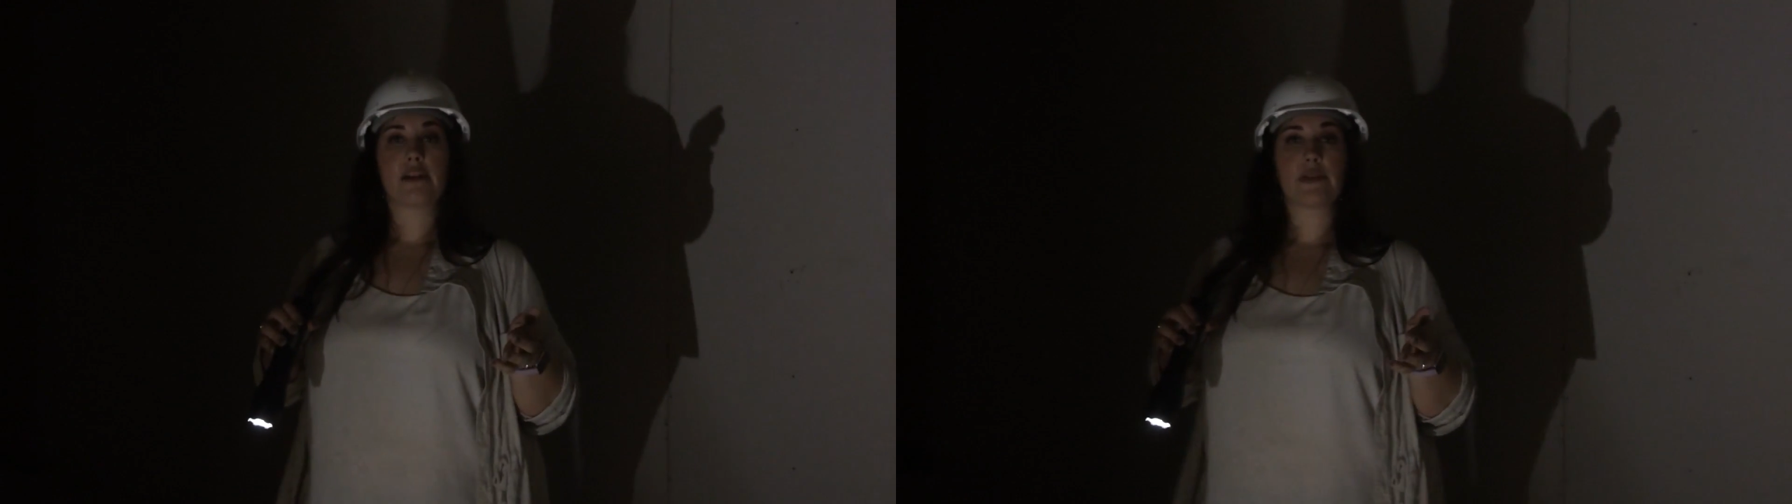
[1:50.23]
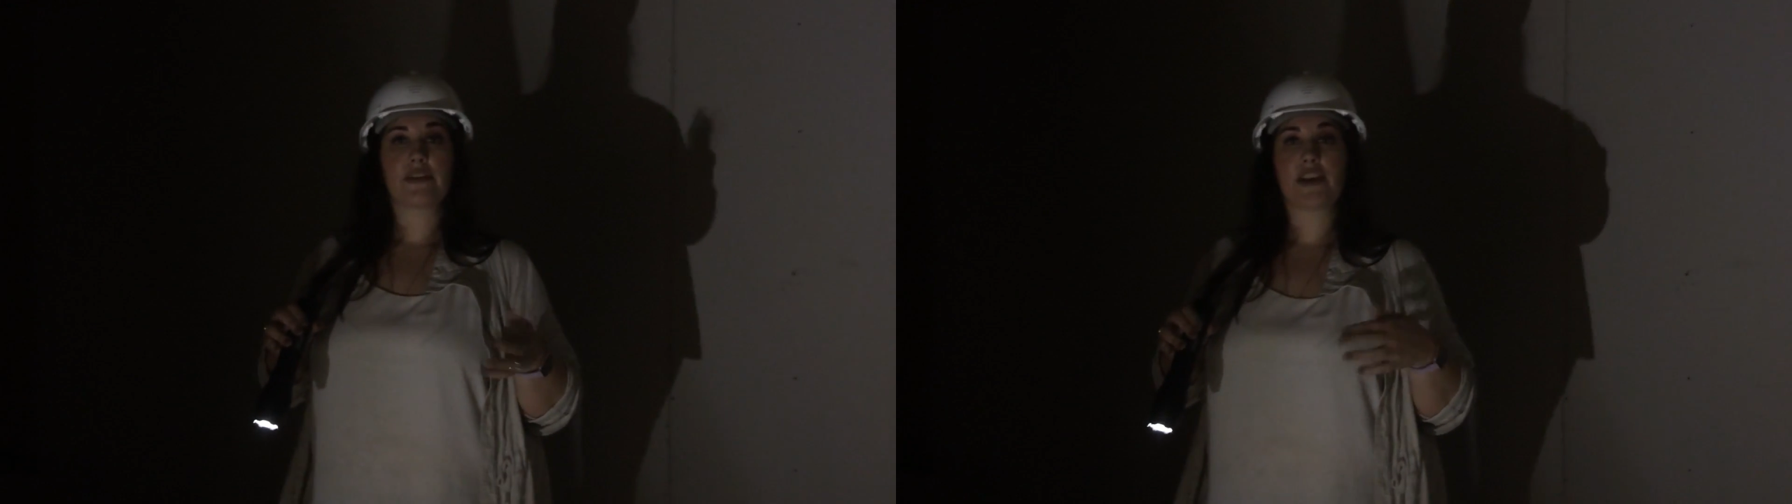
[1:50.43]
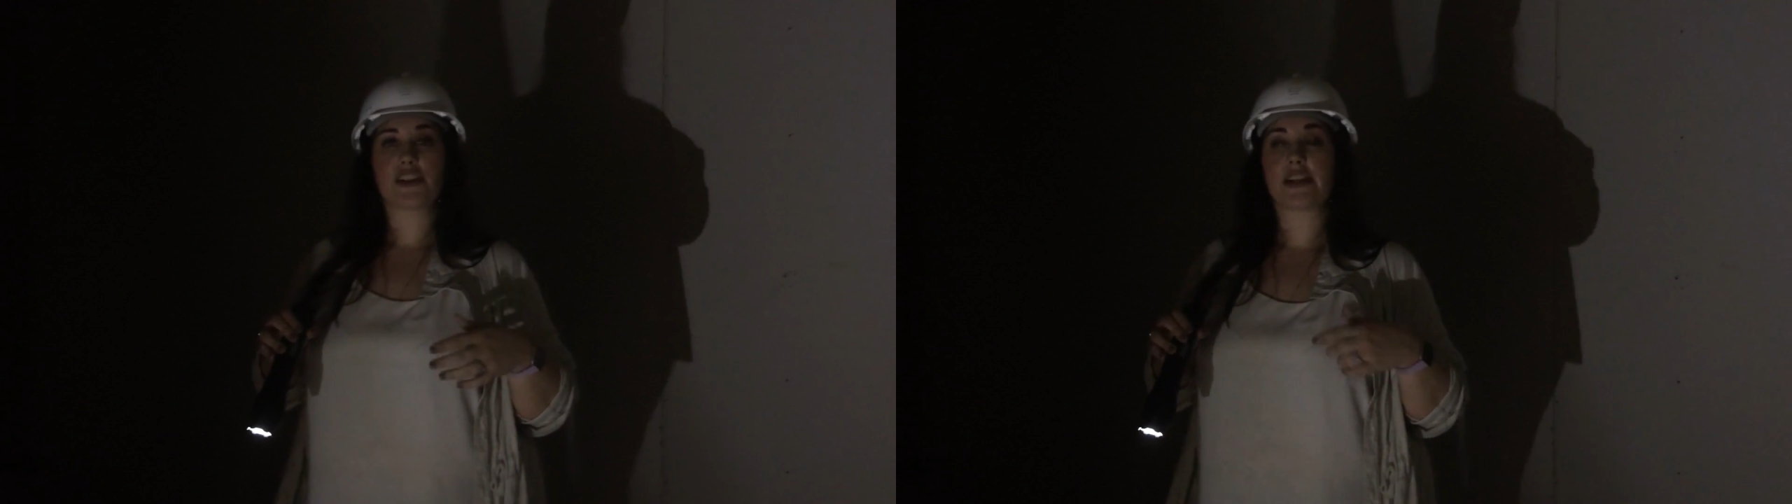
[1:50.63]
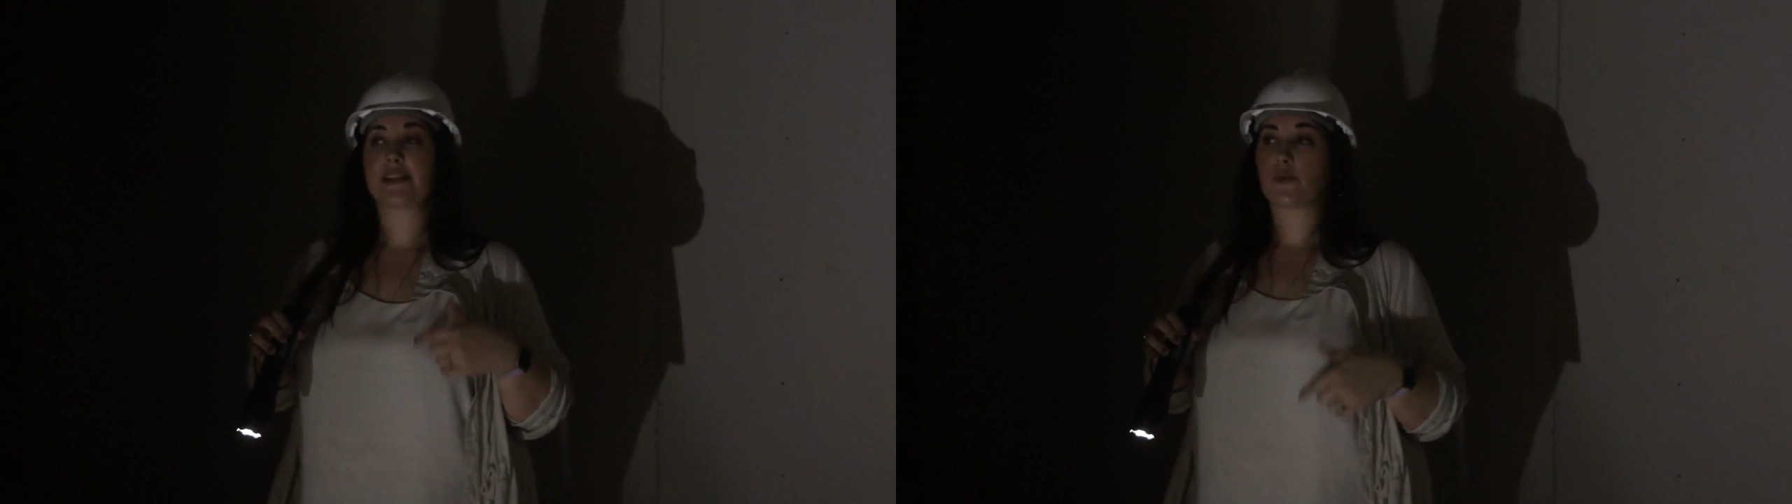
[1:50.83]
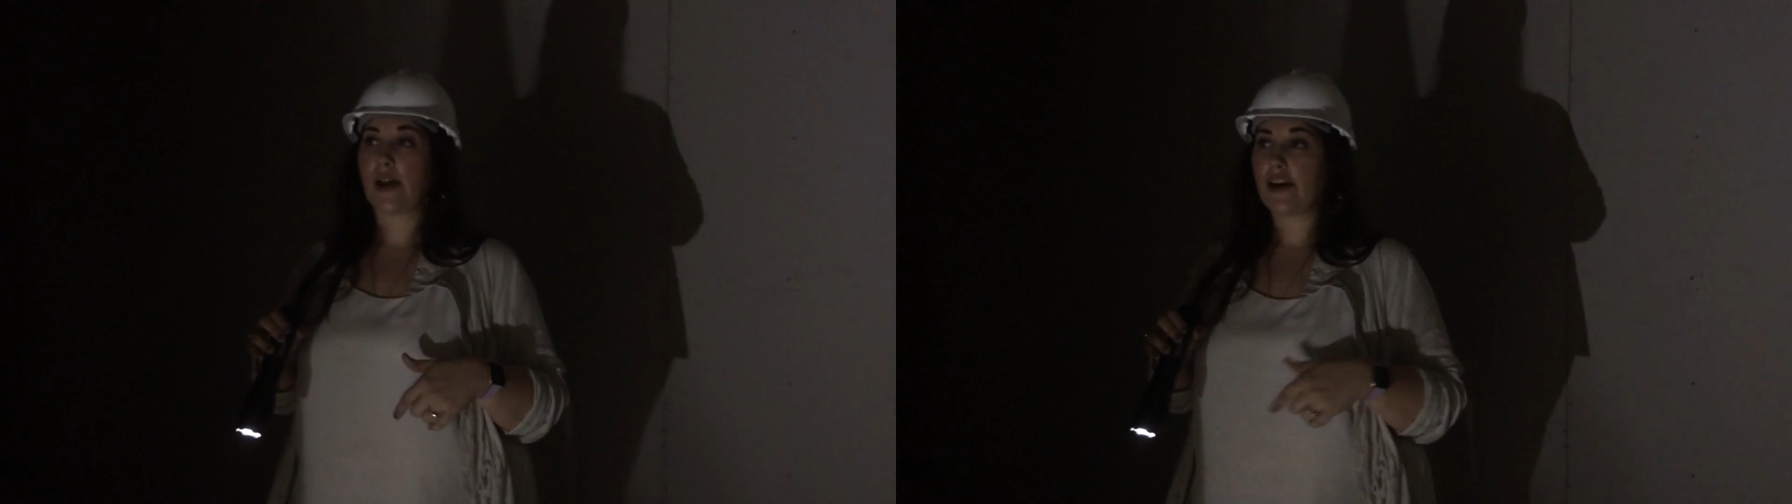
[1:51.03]
renovation
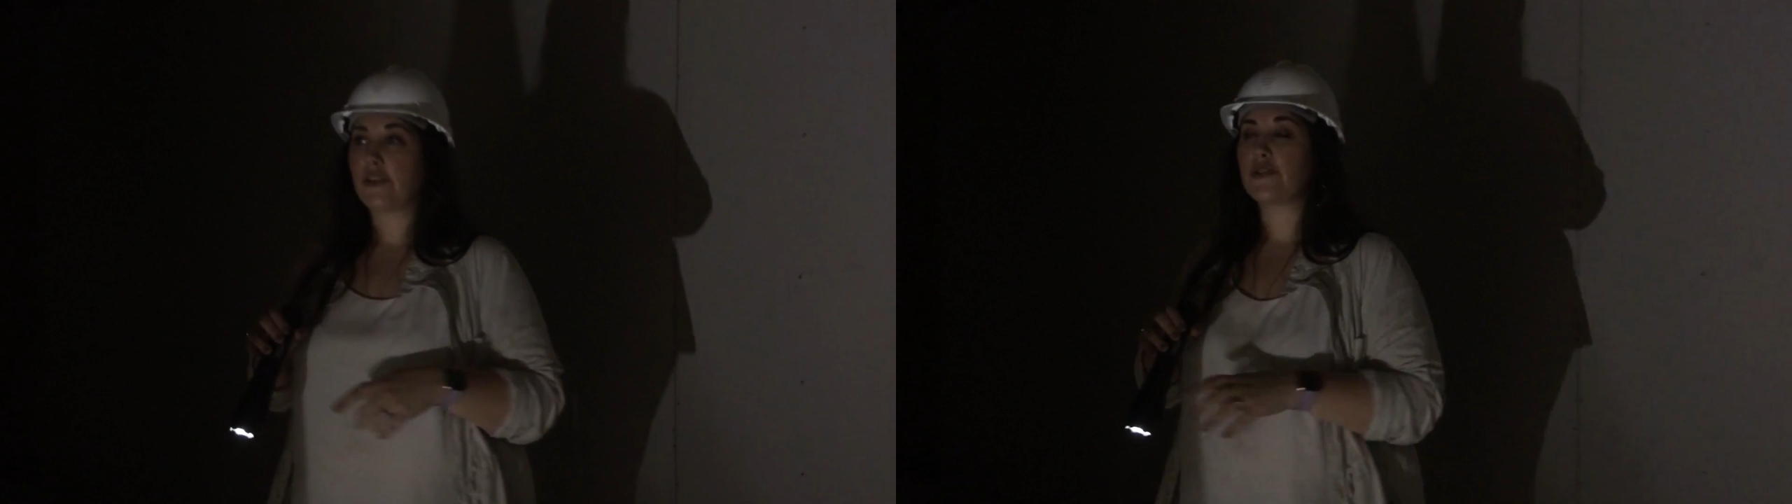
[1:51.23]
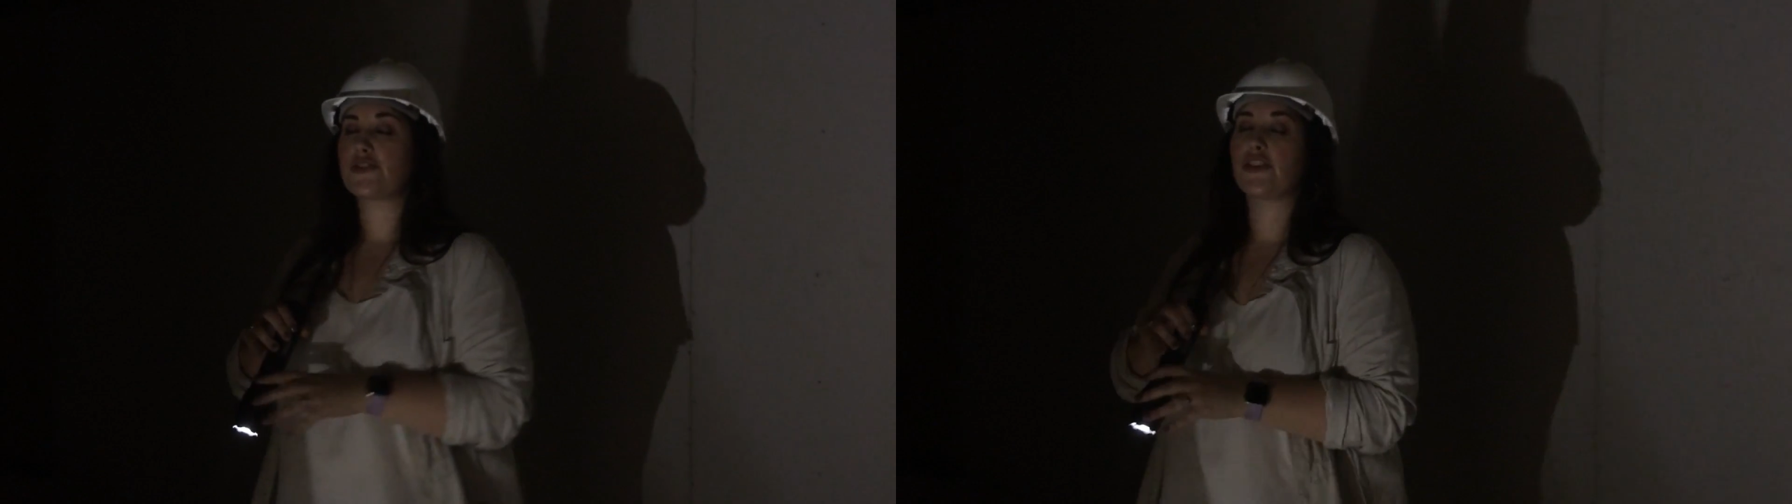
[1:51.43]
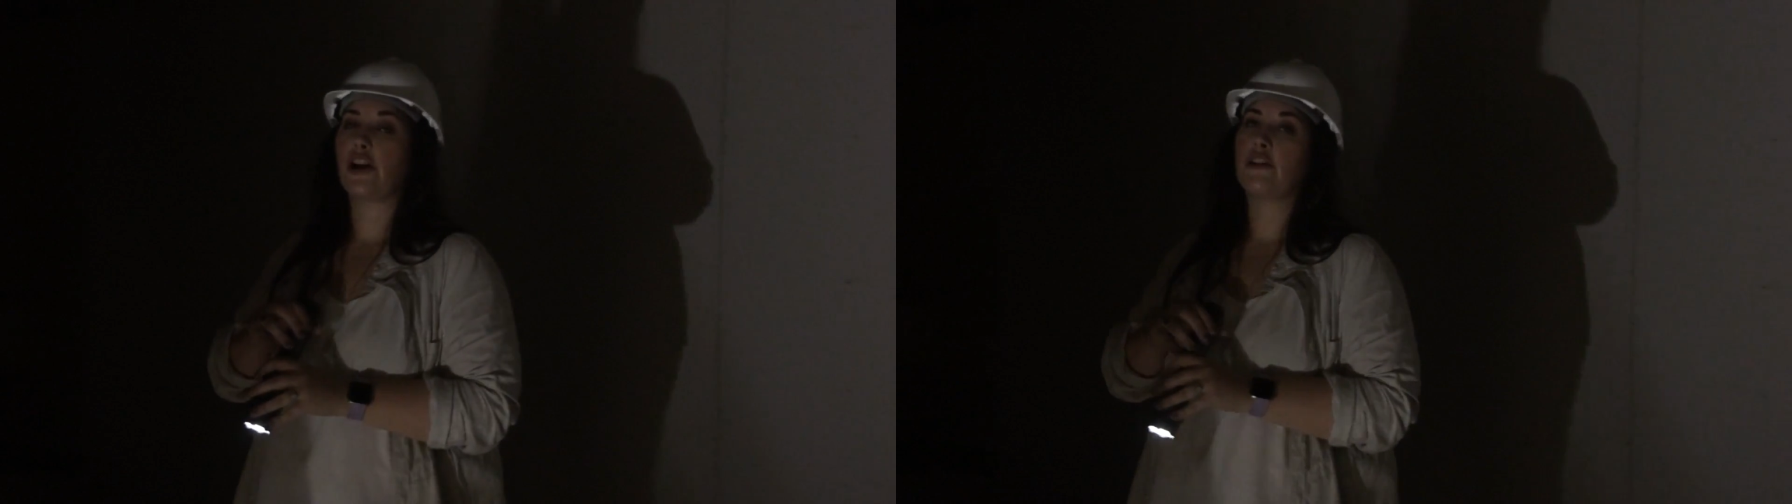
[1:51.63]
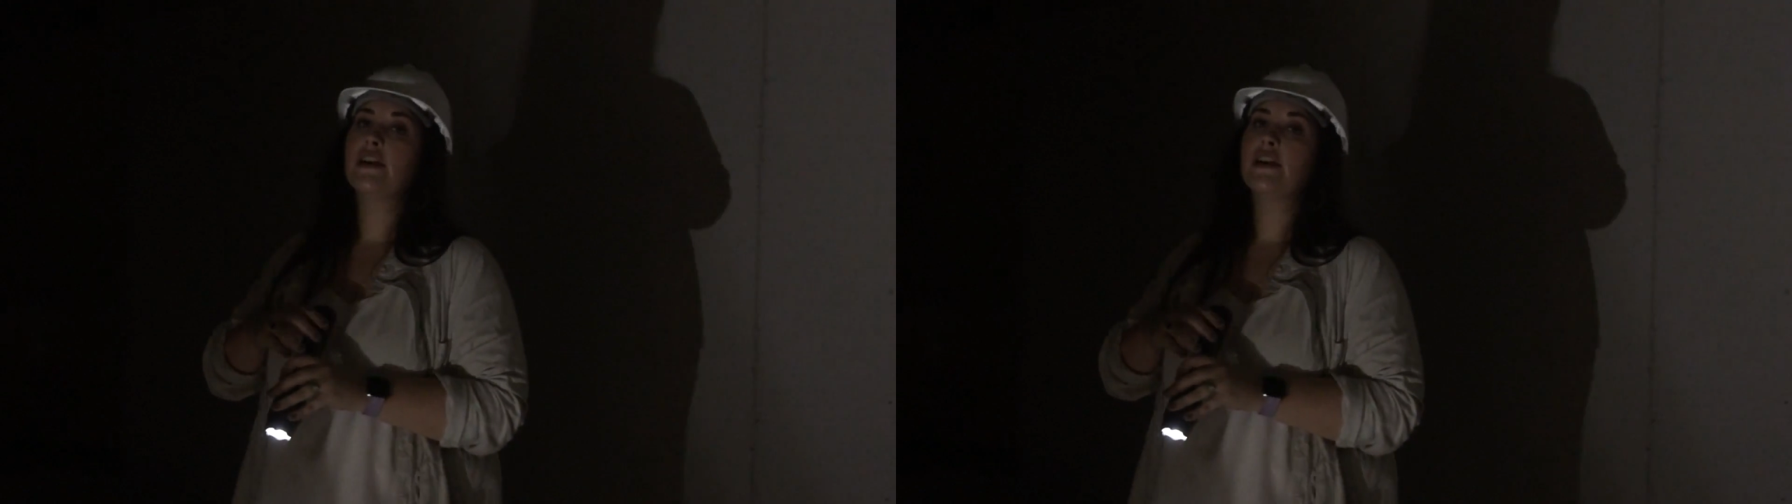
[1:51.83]
as well. So